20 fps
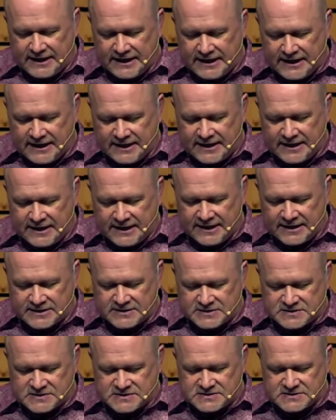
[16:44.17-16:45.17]

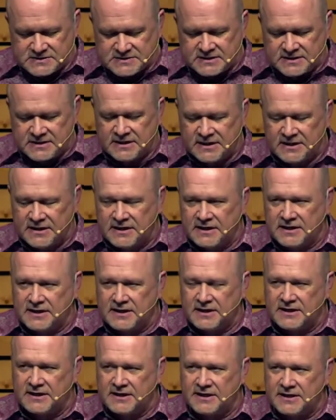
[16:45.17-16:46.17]
is
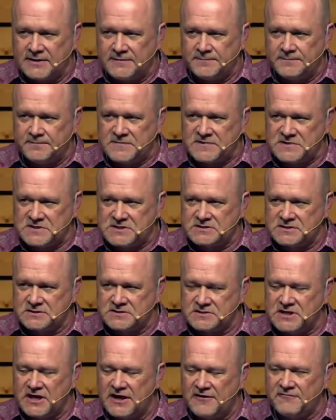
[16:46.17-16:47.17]

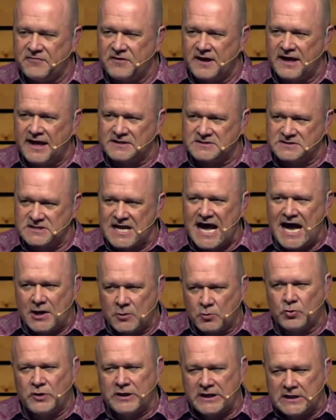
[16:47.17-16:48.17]
stuff that has
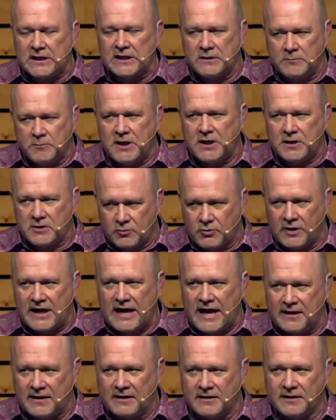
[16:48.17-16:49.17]
not really been a
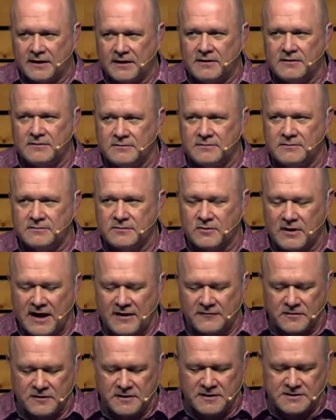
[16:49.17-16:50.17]
reality
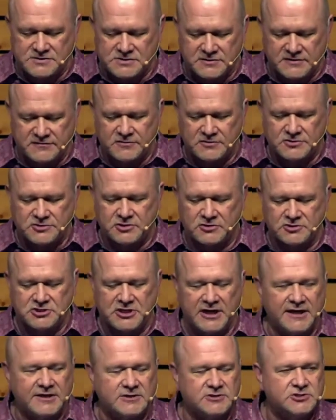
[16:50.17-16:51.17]
throughout the history of the church
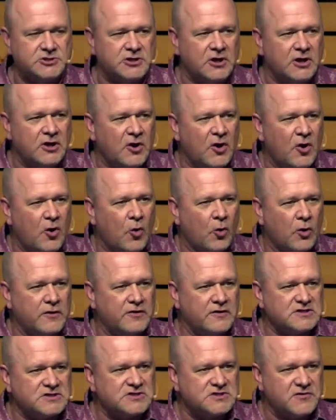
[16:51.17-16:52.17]
age, or
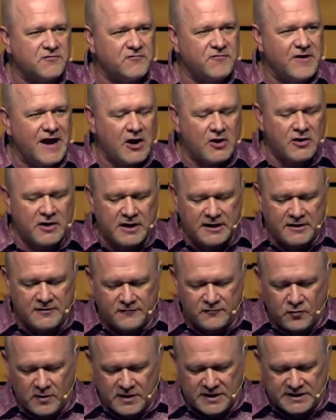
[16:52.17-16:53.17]
the severity
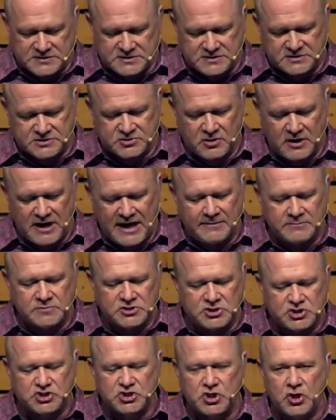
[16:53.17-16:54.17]
of what is described
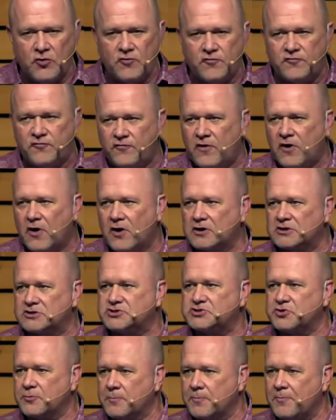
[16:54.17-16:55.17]
so far
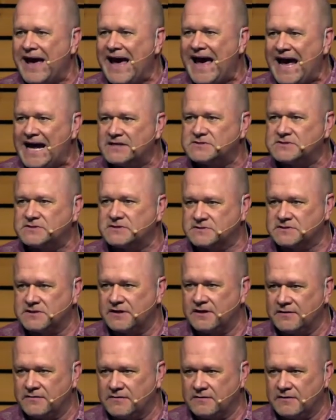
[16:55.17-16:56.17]
surpasses
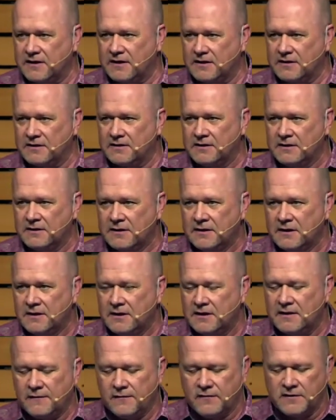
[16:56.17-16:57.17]
anything
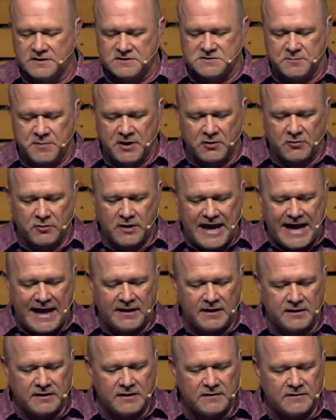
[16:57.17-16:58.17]
that has been a
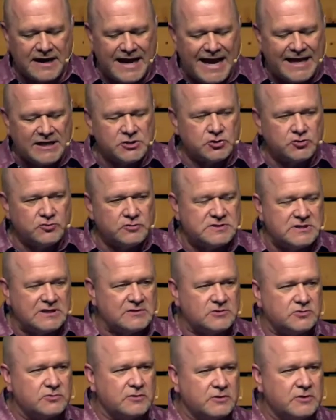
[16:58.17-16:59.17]
reality that I do
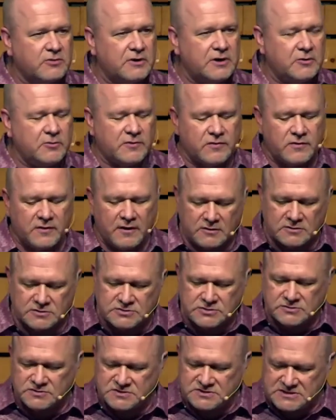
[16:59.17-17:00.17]
tend to agree with those
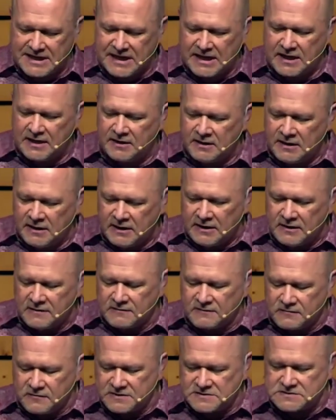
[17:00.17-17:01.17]
who say
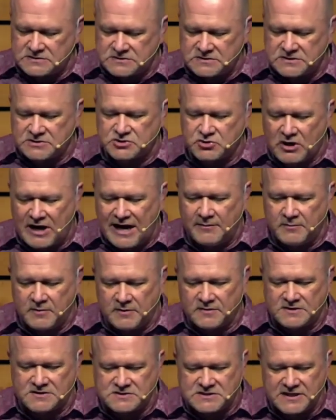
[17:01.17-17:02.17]
that this is describing
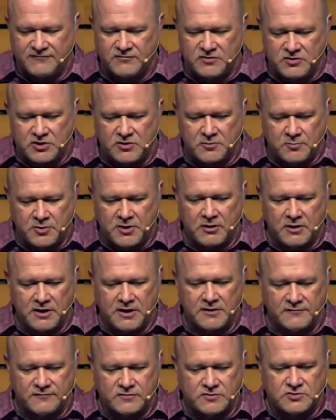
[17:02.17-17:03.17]
the 7-year
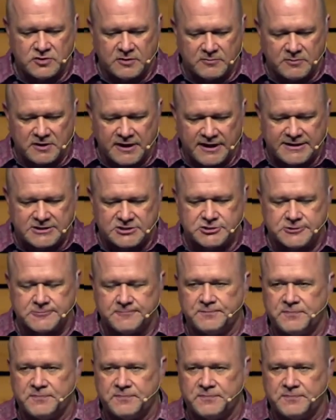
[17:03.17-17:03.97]
period of the tribulation.